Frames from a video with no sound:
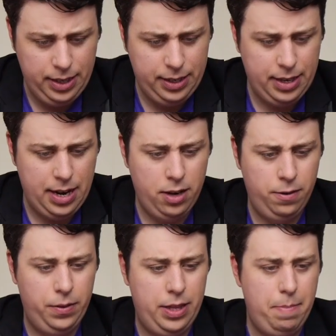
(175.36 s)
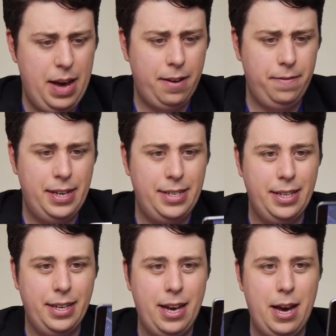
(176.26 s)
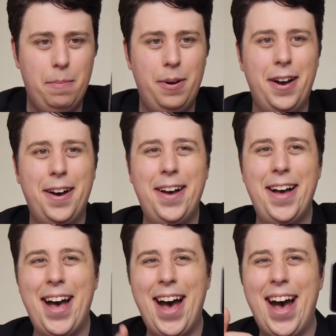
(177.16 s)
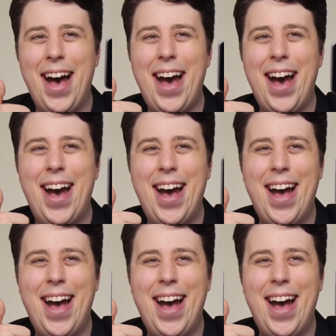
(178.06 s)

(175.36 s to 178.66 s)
Let's start off with the back-facing camera. Ha ha!